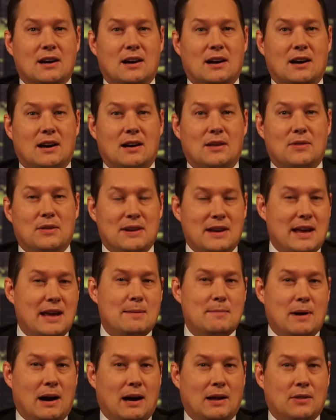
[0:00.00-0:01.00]
the
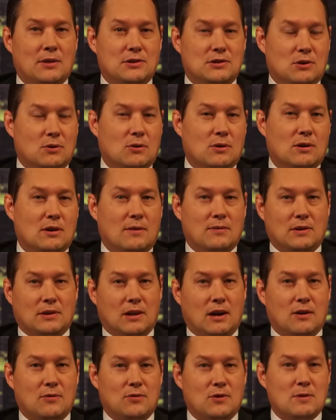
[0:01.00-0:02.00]
name on the door of the
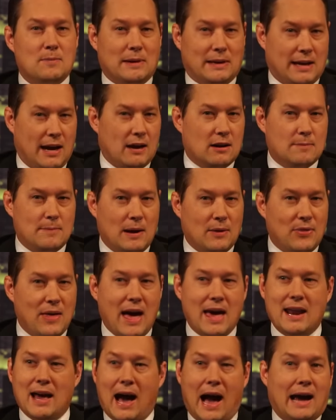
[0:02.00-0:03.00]
law firm and care about that?